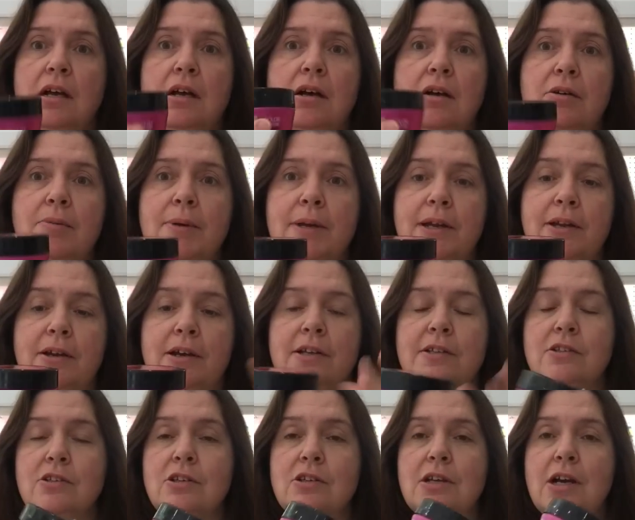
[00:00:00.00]
oh my
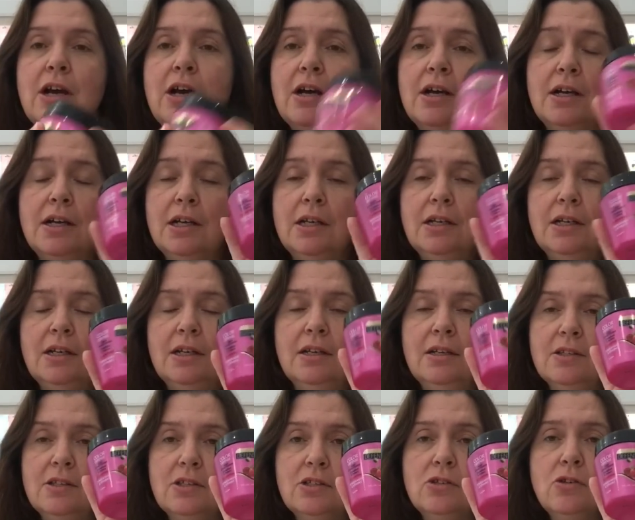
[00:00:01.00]
God, uh,
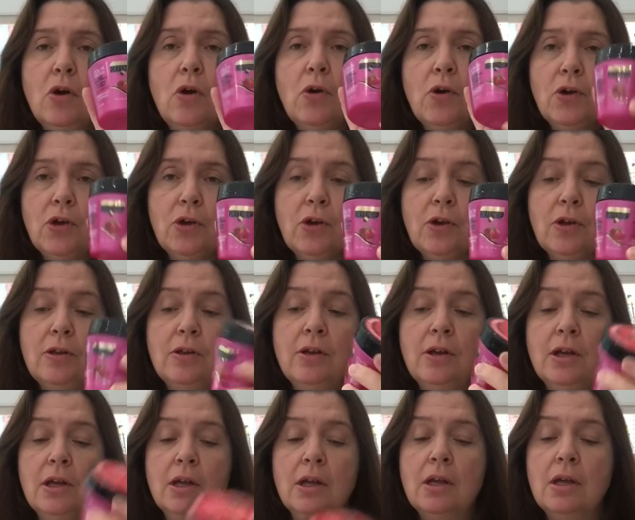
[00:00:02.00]
so good
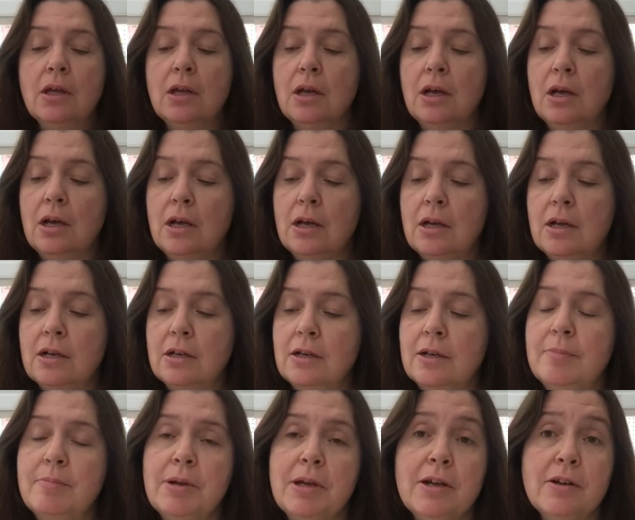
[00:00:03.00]
uh,
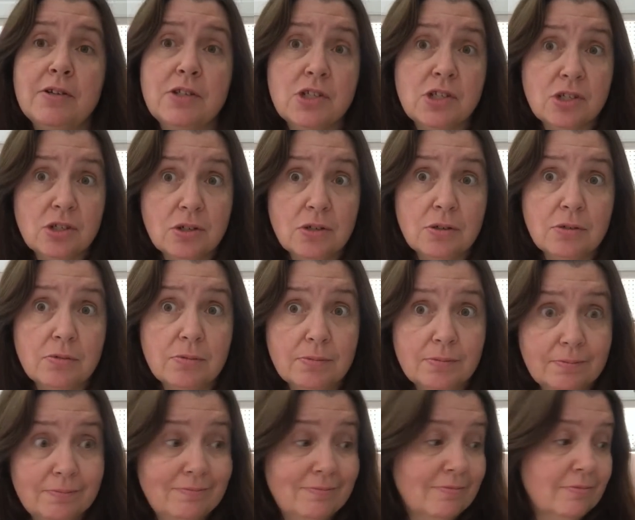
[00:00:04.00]
compared to
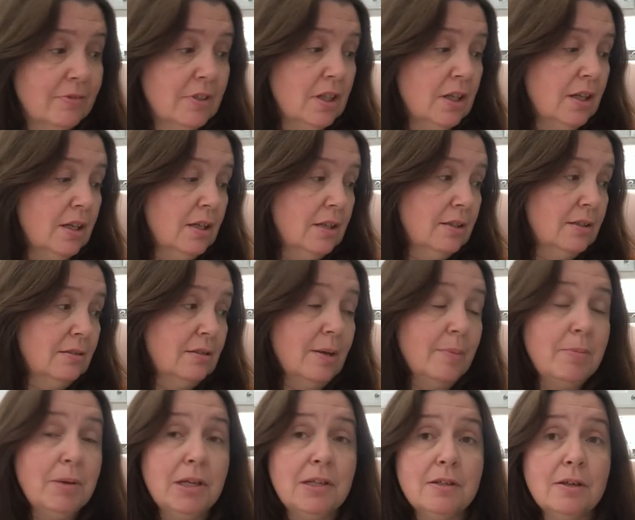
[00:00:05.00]

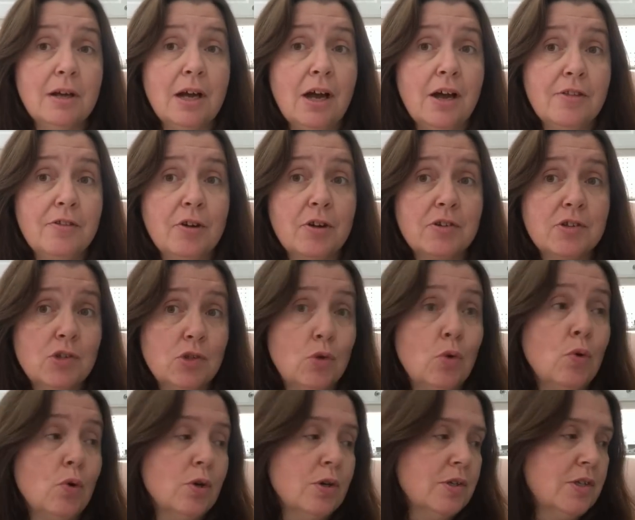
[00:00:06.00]
a big other
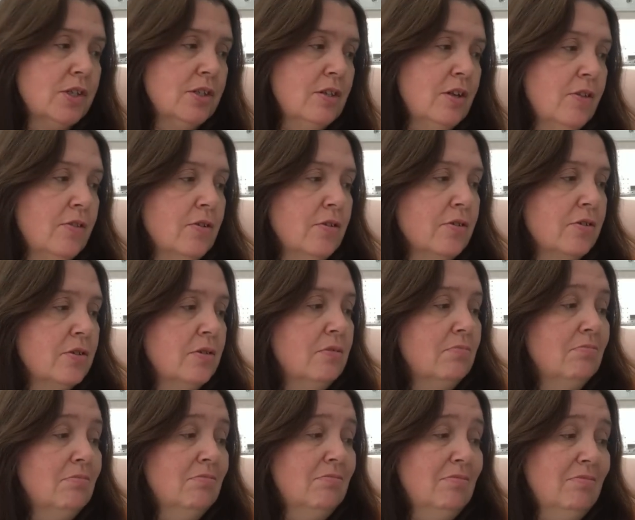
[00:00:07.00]
stores, other
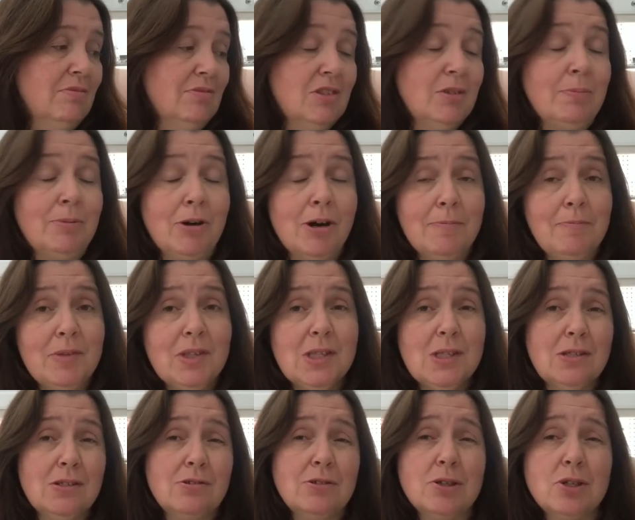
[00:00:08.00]
department
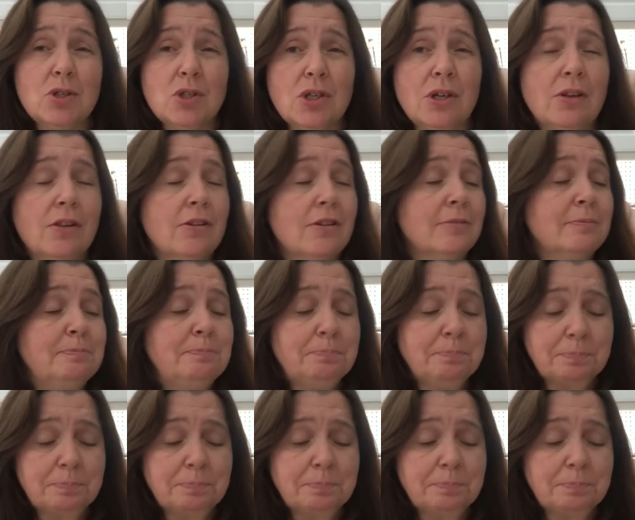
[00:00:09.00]
stores, other